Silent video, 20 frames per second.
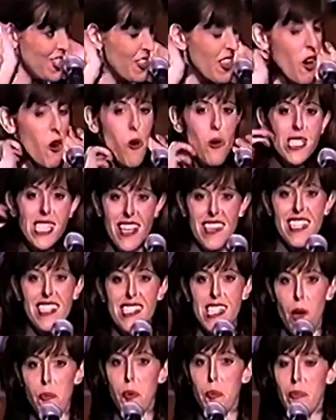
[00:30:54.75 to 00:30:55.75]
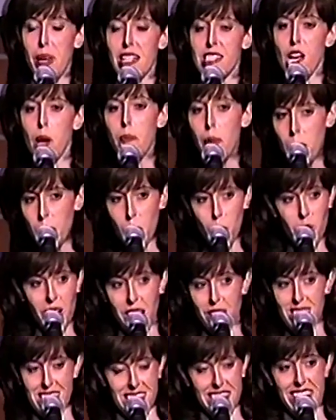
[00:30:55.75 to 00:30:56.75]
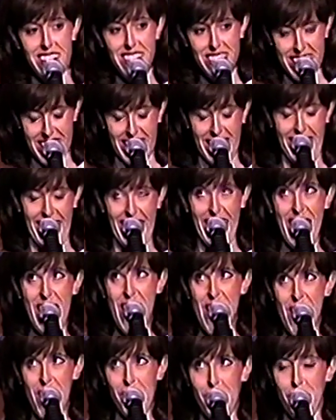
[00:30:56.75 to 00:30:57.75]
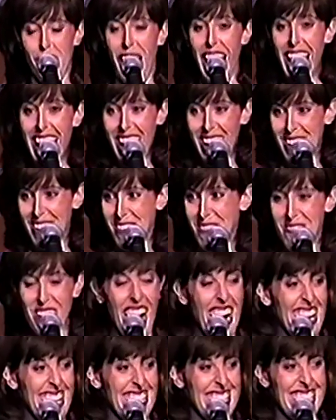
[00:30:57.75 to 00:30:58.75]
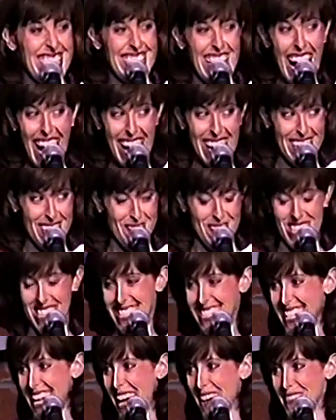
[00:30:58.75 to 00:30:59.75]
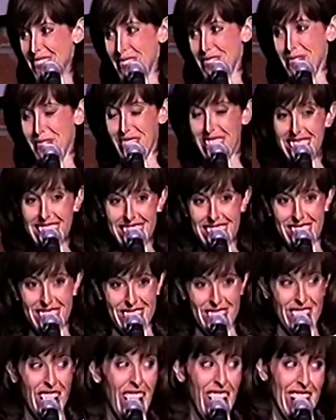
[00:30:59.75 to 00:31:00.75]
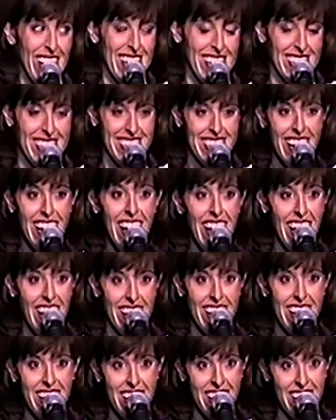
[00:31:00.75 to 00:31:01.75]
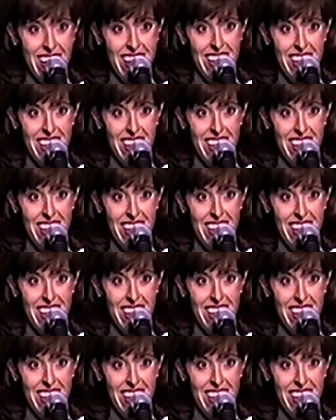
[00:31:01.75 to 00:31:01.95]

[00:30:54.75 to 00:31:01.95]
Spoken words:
They always had these separate beds. I remember when I was little thinking, wow, my daddy must have a really long dick.